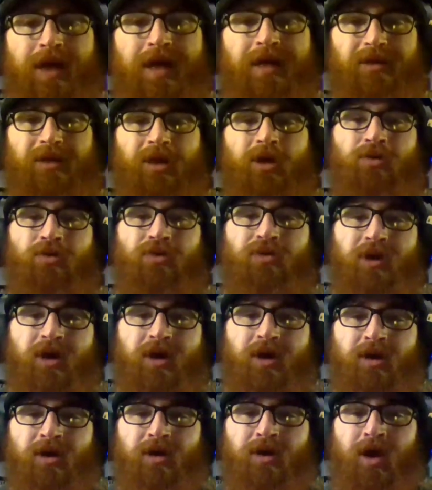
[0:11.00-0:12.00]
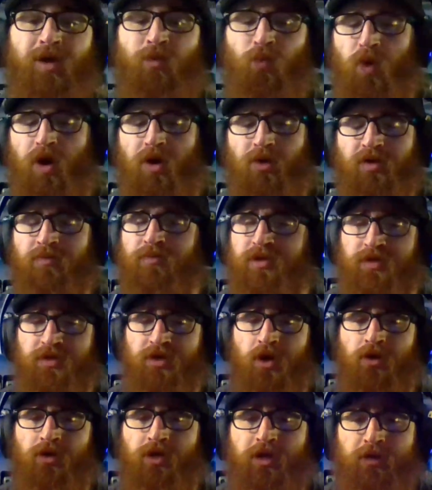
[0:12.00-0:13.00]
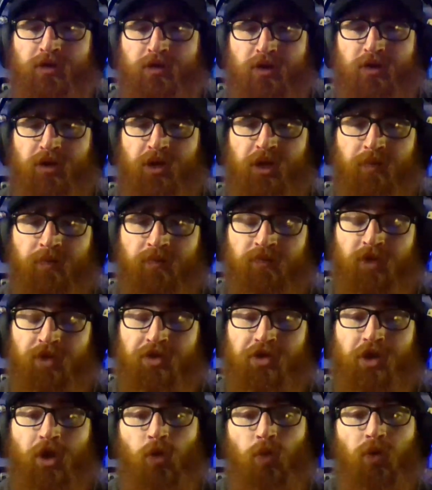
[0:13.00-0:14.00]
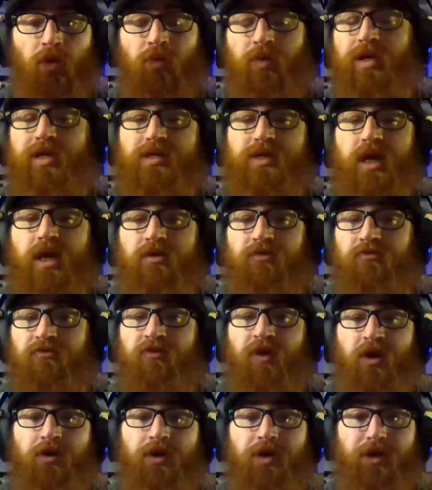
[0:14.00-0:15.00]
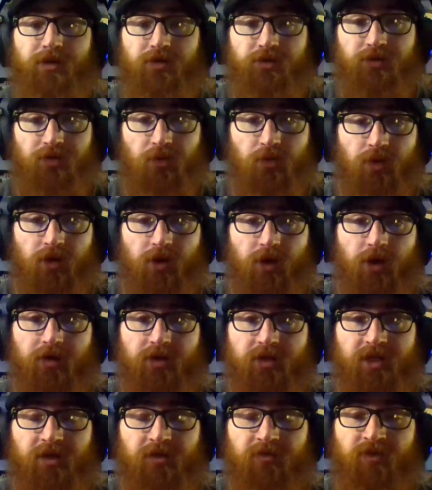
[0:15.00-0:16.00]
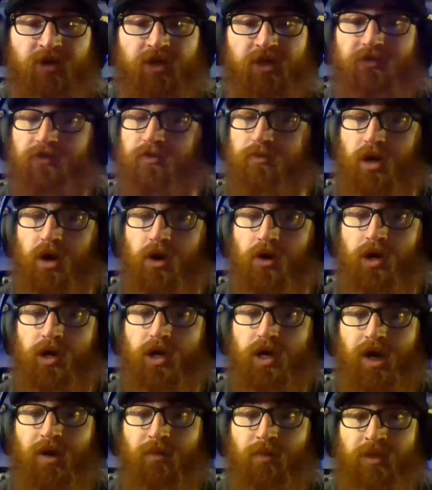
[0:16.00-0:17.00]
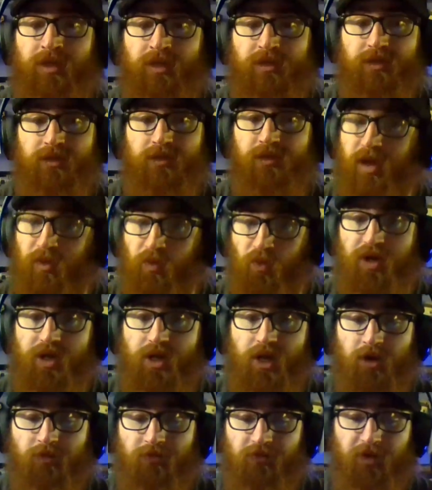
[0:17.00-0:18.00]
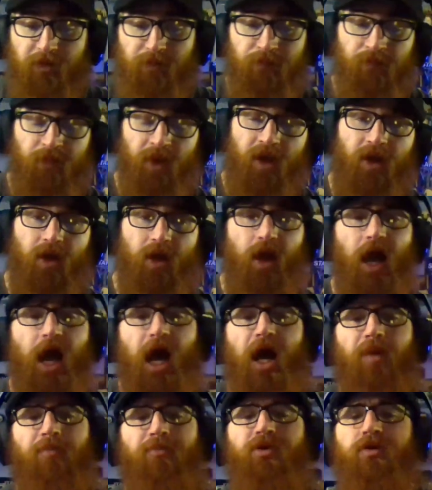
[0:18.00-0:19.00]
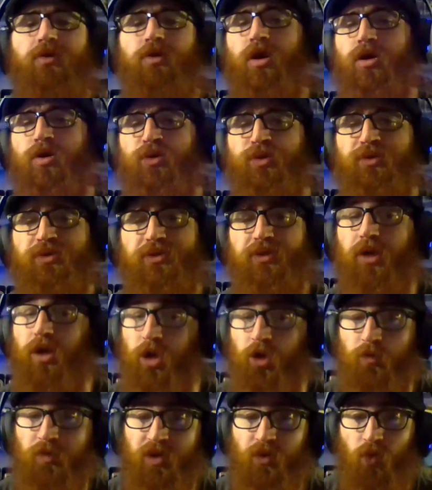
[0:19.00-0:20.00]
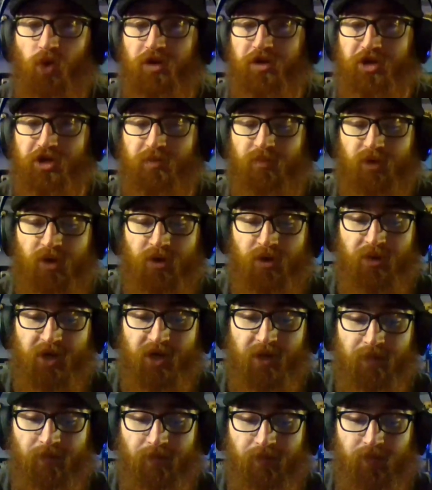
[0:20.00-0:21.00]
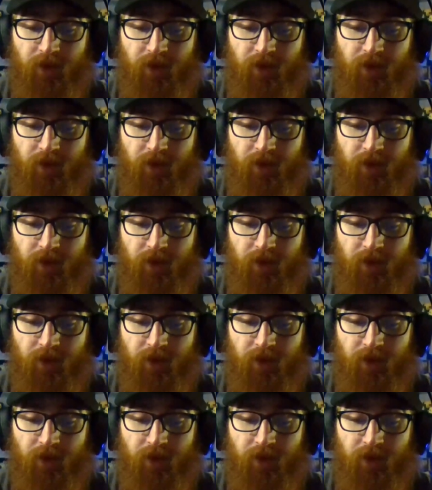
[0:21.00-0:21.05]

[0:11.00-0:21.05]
Hello there, and welcome to Talking Nerdy, the show where we take various story arcs and events from current comics and we cover them. I'm your host, Obi-Wan Jabroni.